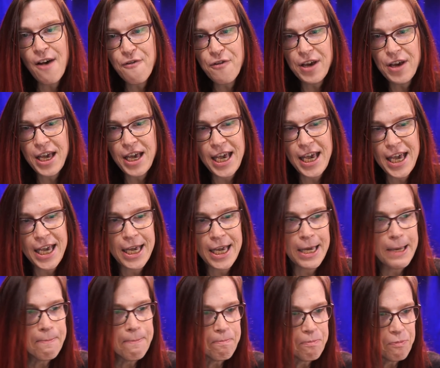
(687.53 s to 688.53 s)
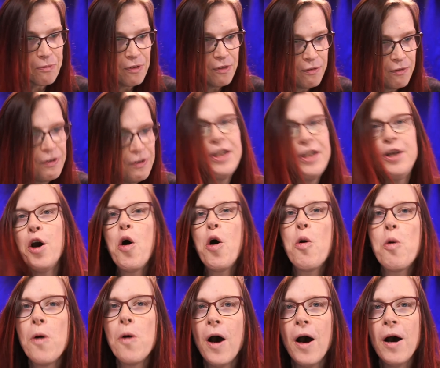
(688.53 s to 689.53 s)
a
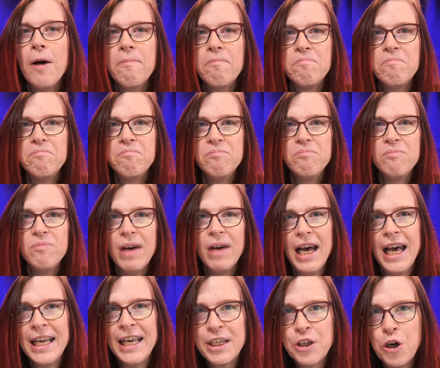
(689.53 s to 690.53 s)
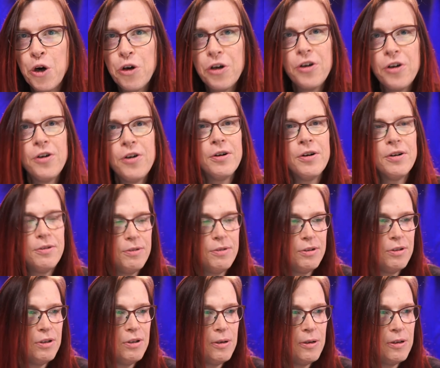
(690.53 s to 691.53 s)
video encoder
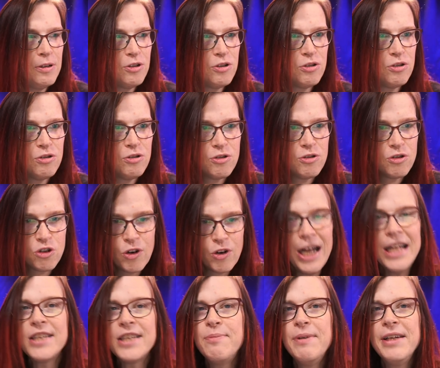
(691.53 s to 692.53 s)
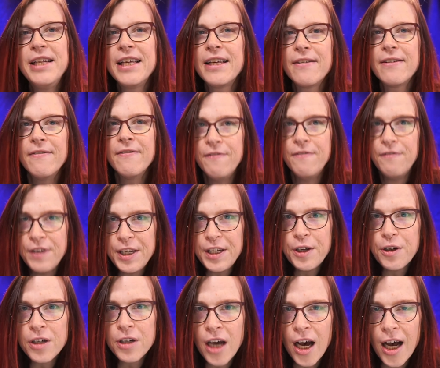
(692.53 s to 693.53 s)
transmitting
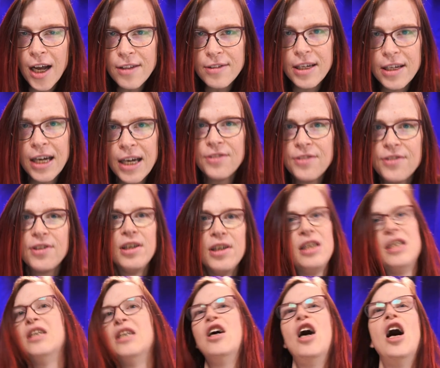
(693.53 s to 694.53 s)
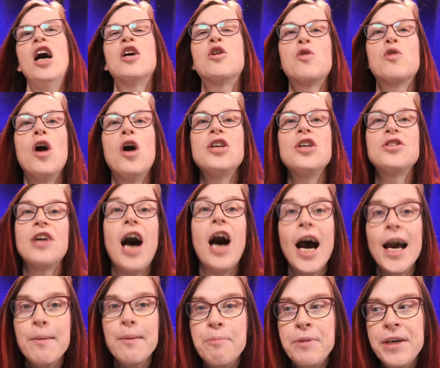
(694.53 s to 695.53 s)
video content across
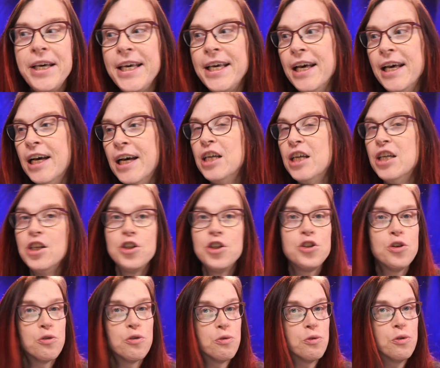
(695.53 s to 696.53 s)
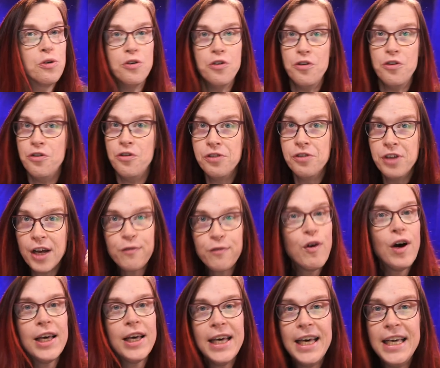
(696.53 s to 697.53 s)
IP. So not
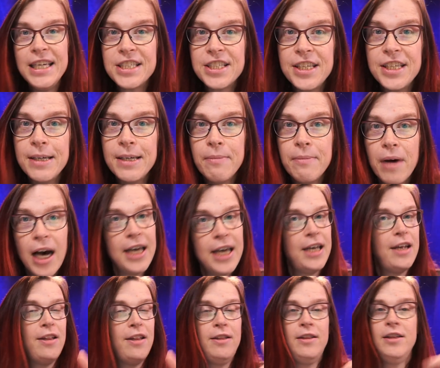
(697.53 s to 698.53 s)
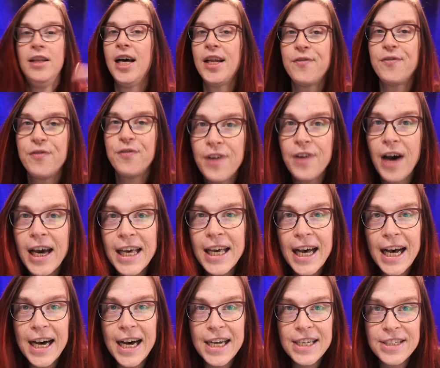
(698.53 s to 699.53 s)
via HDMI, not via
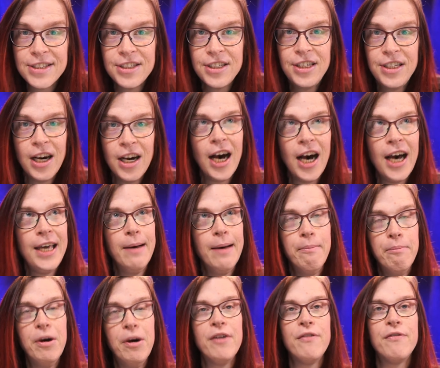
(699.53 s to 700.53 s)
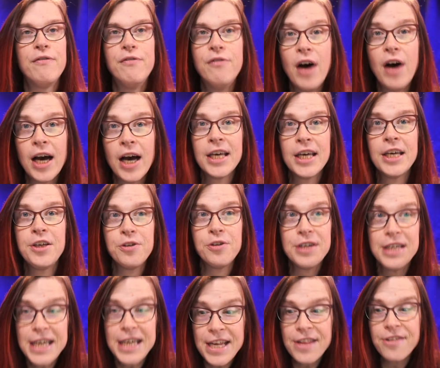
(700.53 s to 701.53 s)
SDI, but via your
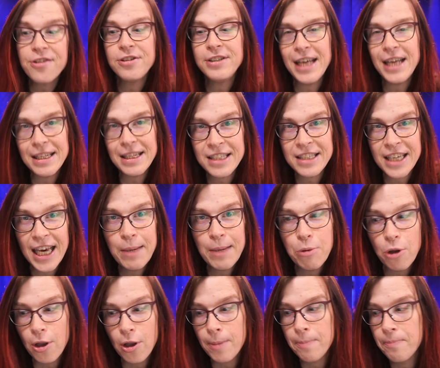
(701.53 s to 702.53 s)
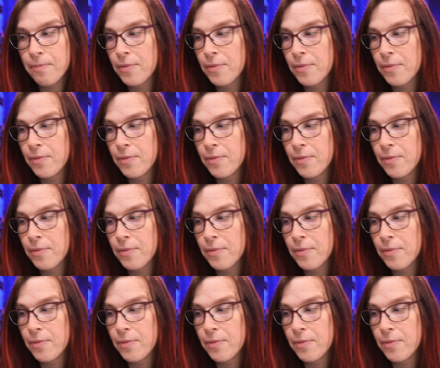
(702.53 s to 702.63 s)
Ethernet cable.